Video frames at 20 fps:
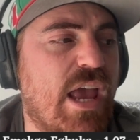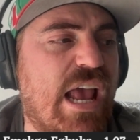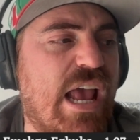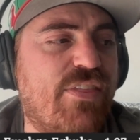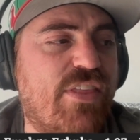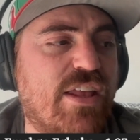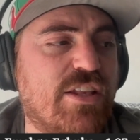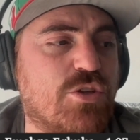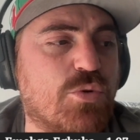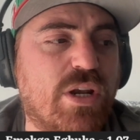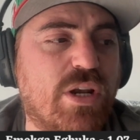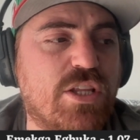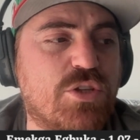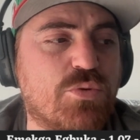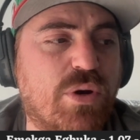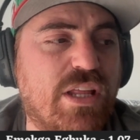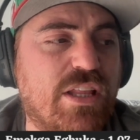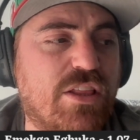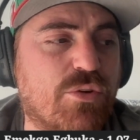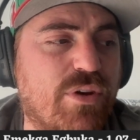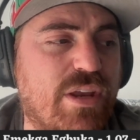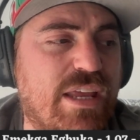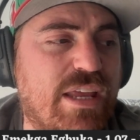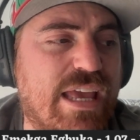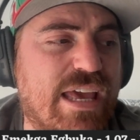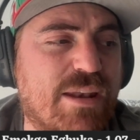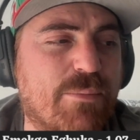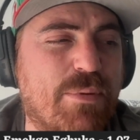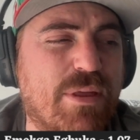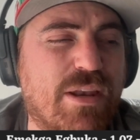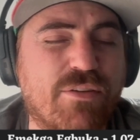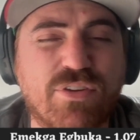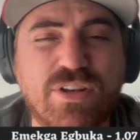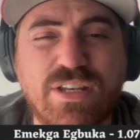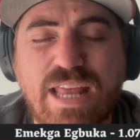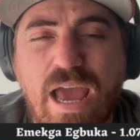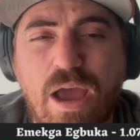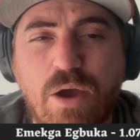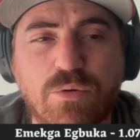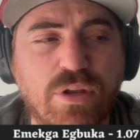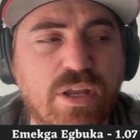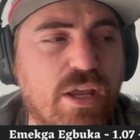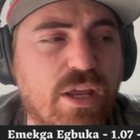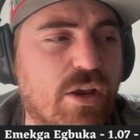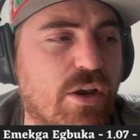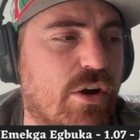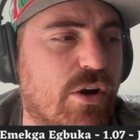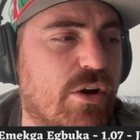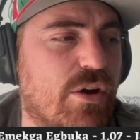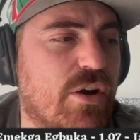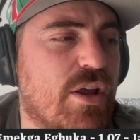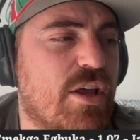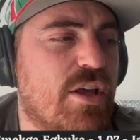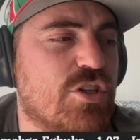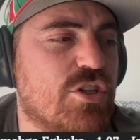And then 2023, he had a bit of a down year.